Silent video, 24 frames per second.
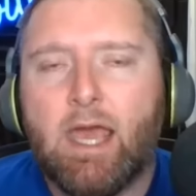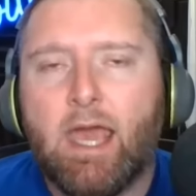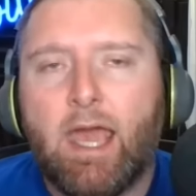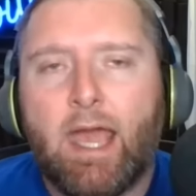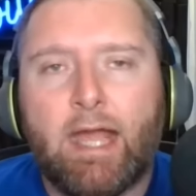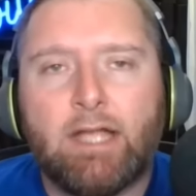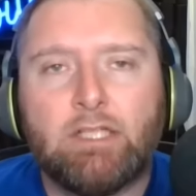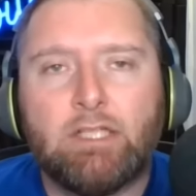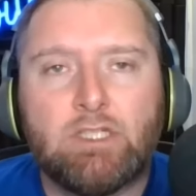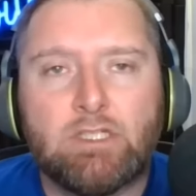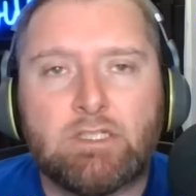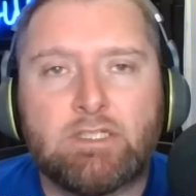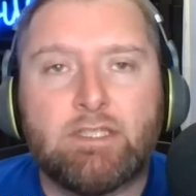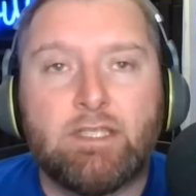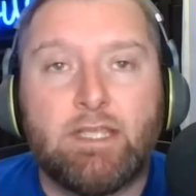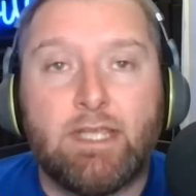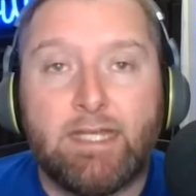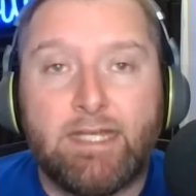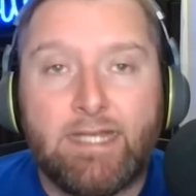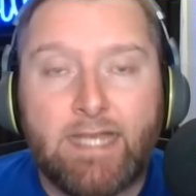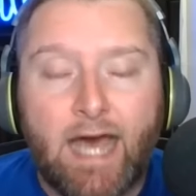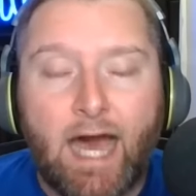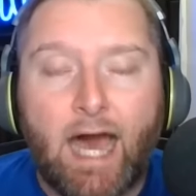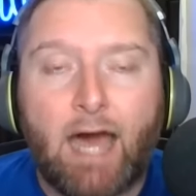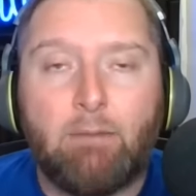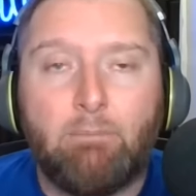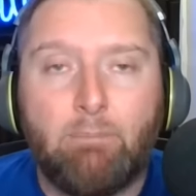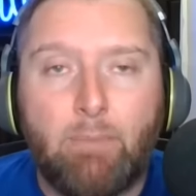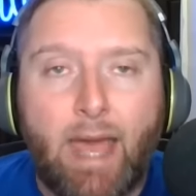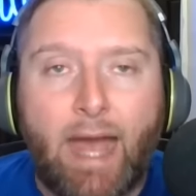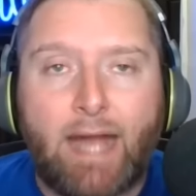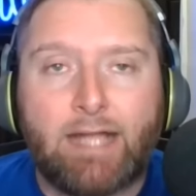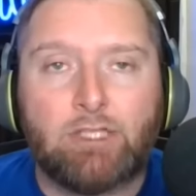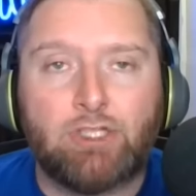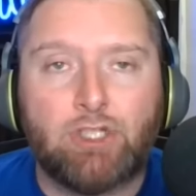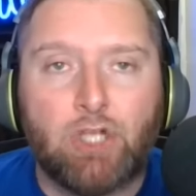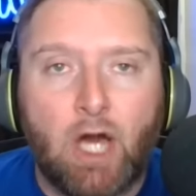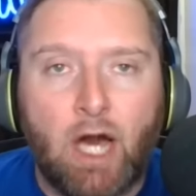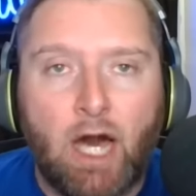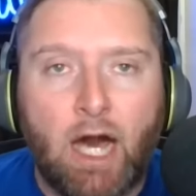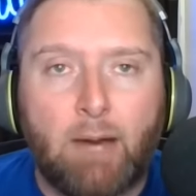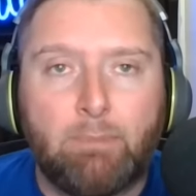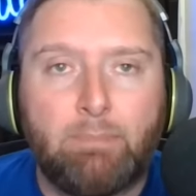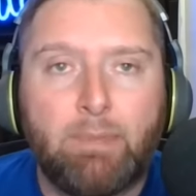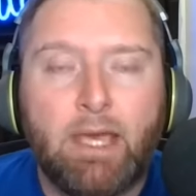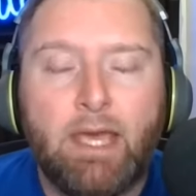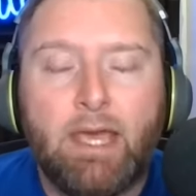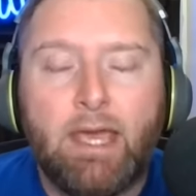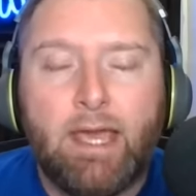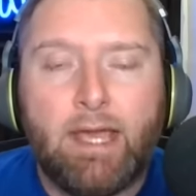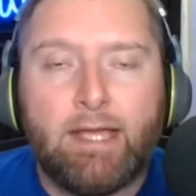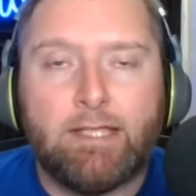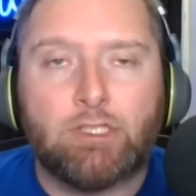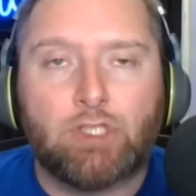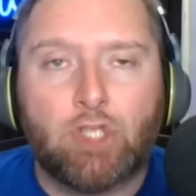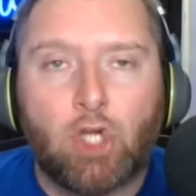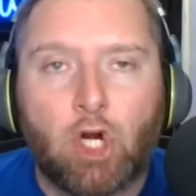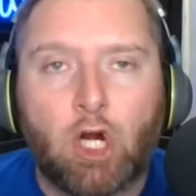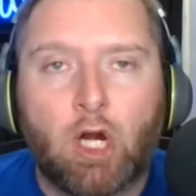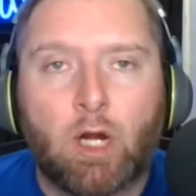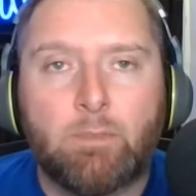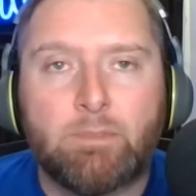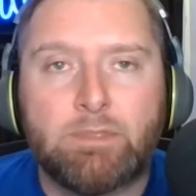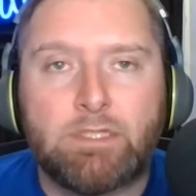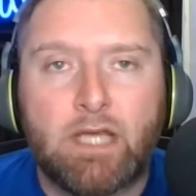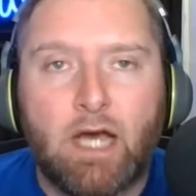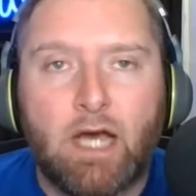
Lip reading: it just did not match up in terms